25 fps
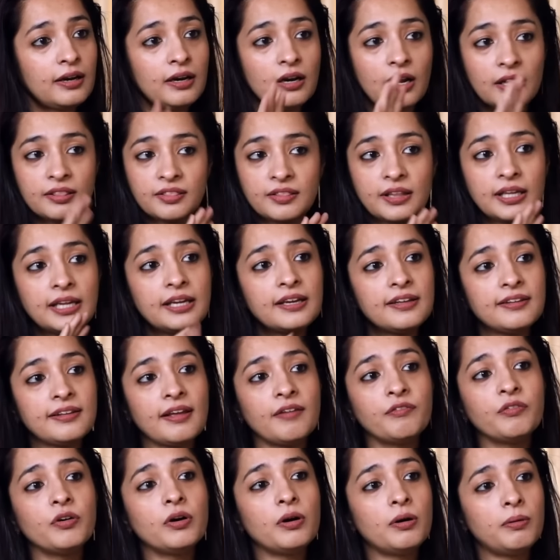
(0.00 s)
Nothing yeah. is
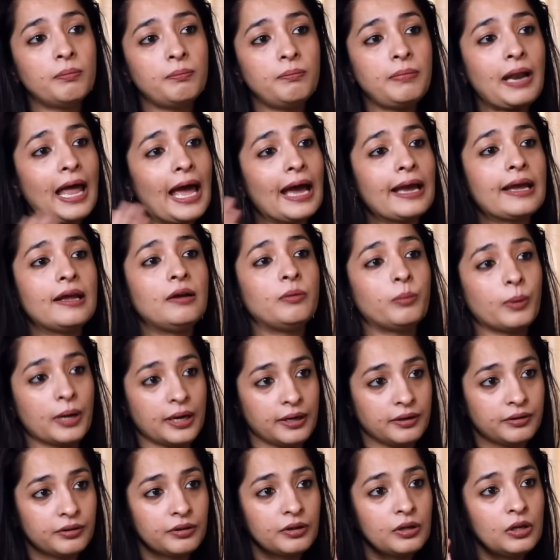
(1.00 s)
ever black and
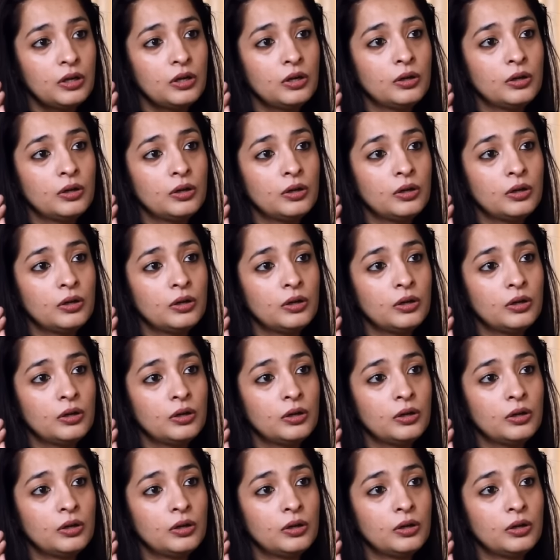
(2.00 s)
white. Yeah.